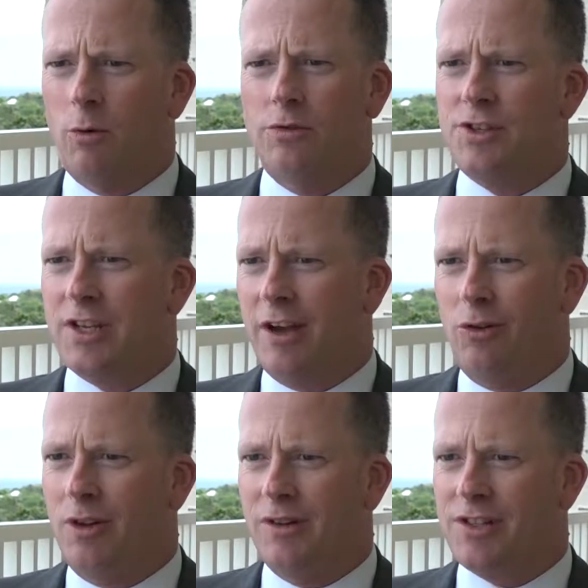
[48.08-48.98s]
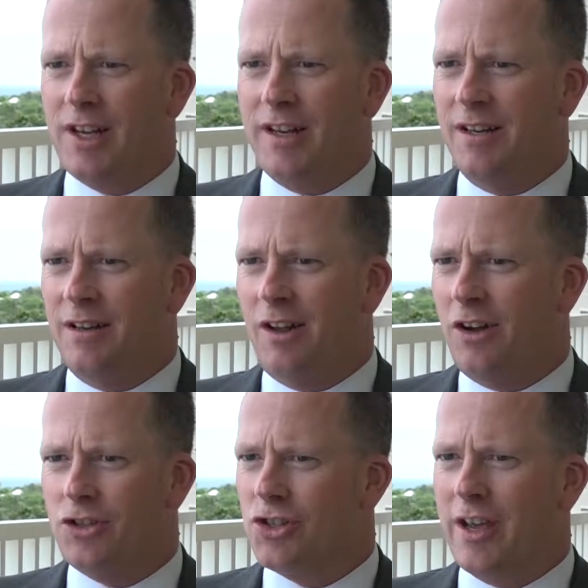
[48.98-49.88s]
wouldn't say
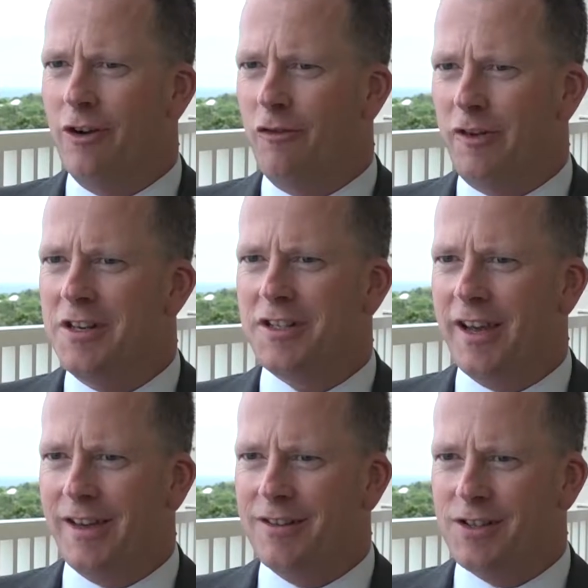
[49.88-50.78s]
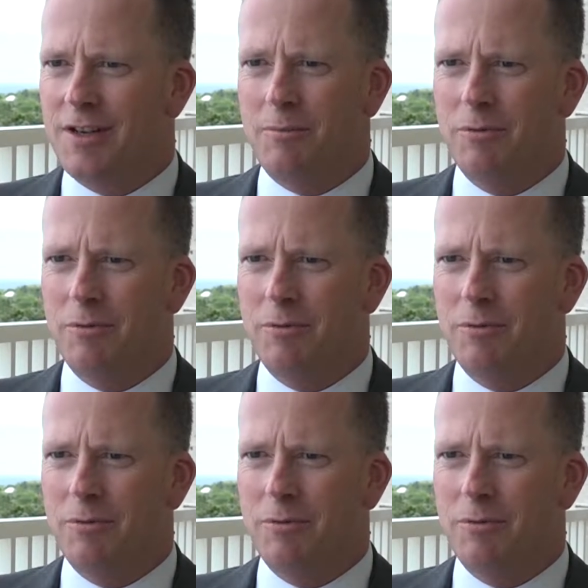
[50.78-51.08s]
large-scale fintech has hit